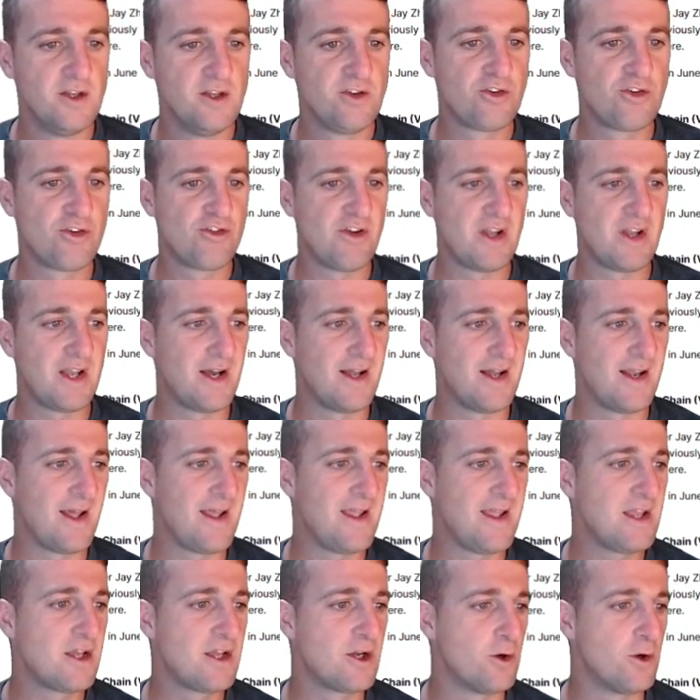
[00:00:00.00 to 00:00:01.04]
to create an
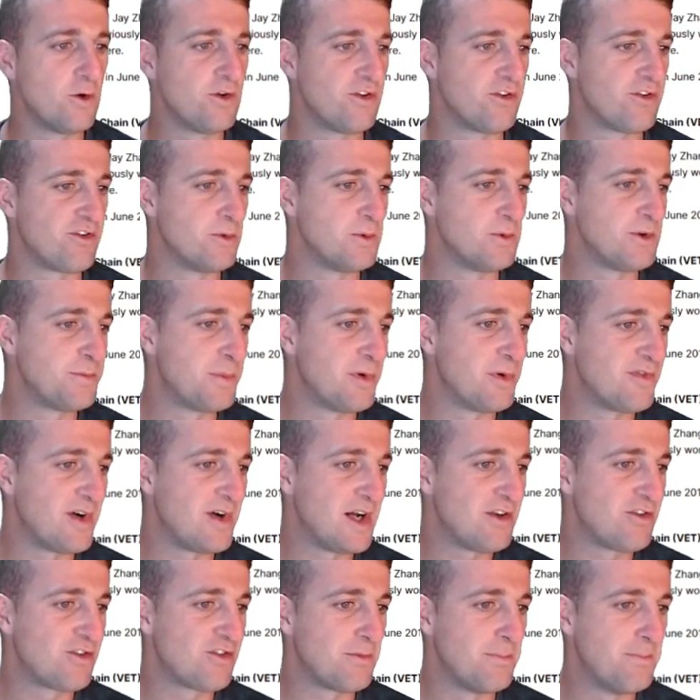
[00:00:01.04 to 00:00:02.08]
ecosystem which
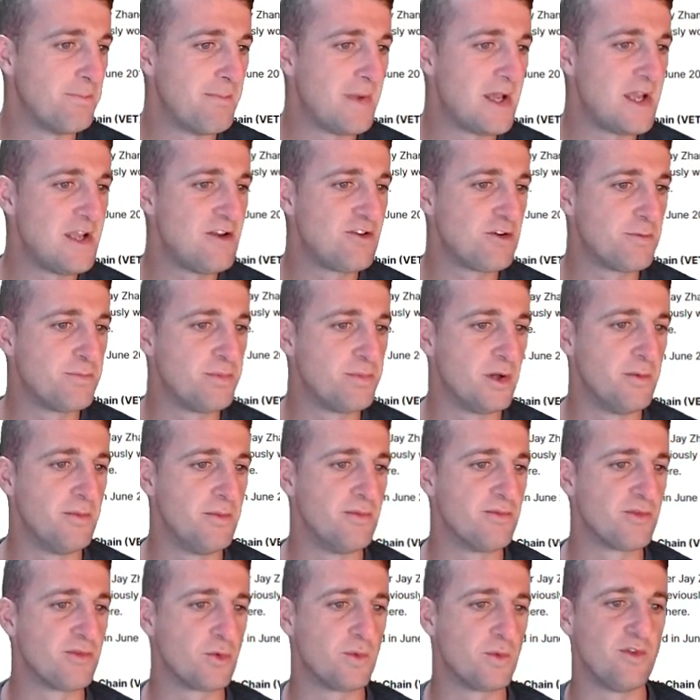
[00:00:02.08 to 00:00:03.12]
provides some major
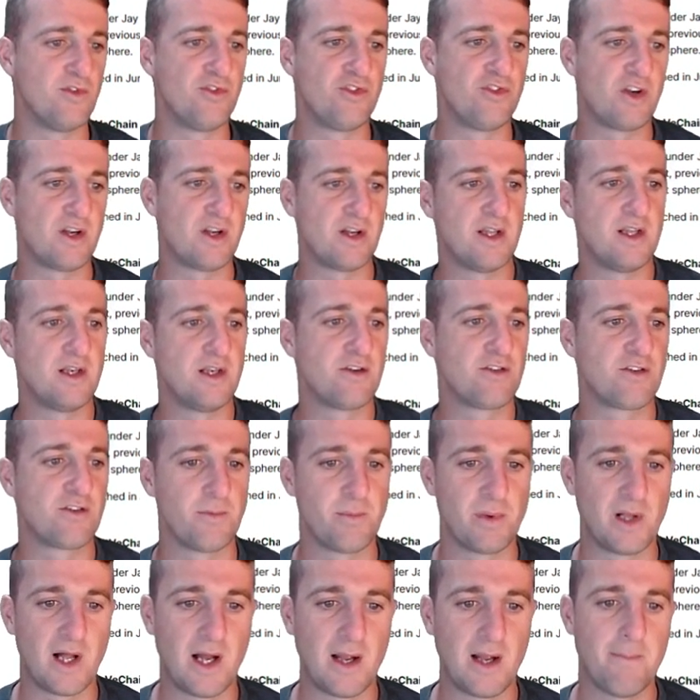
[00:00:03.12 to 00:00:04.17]
problems with chain
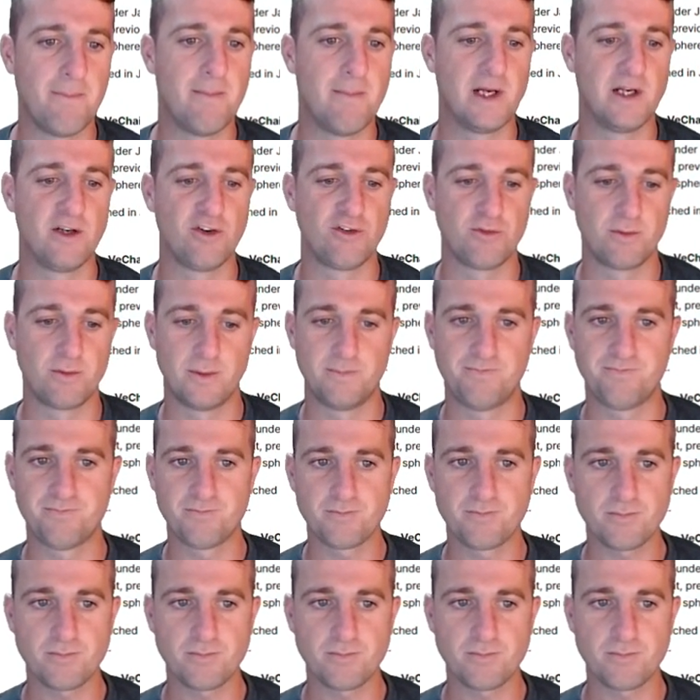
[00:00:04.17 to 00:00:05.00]
supply management.